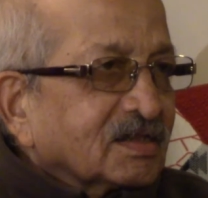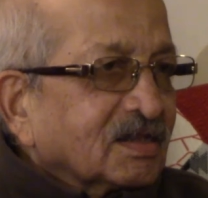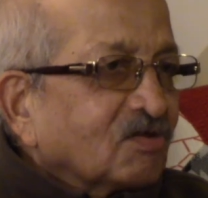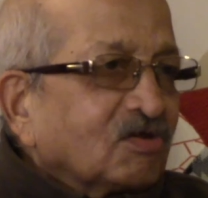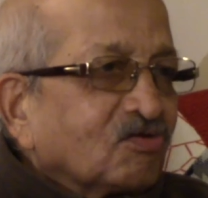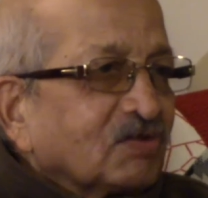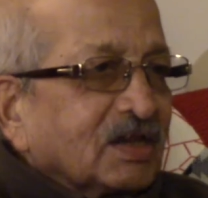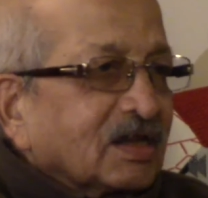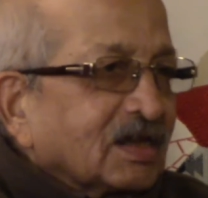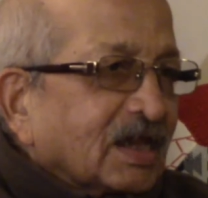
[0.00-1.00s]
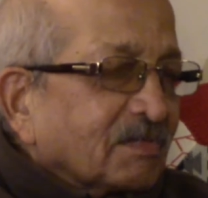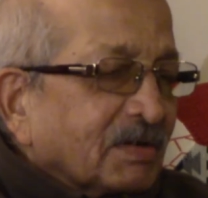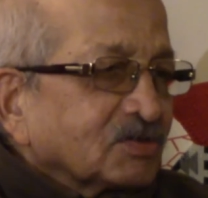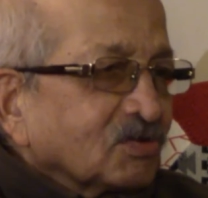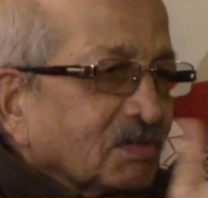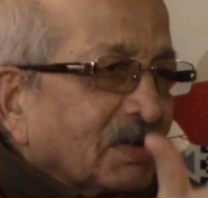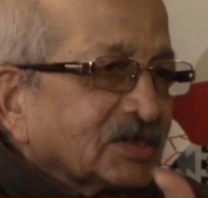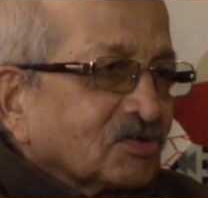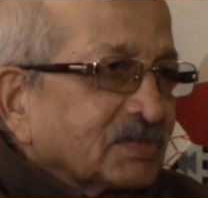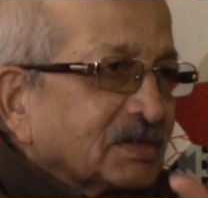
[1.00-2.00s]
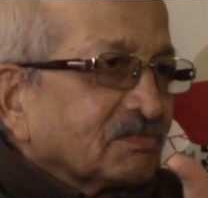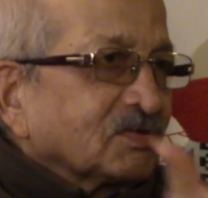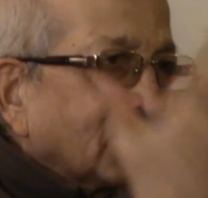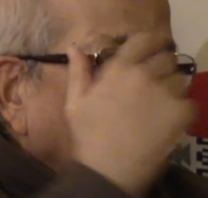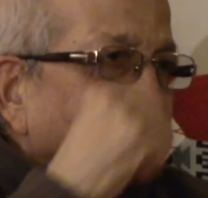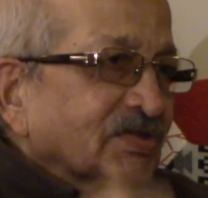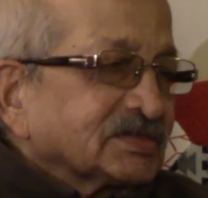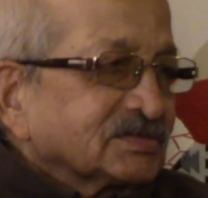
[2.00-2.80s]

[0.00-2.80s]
Now you're not learning alphabet, you are master of the language.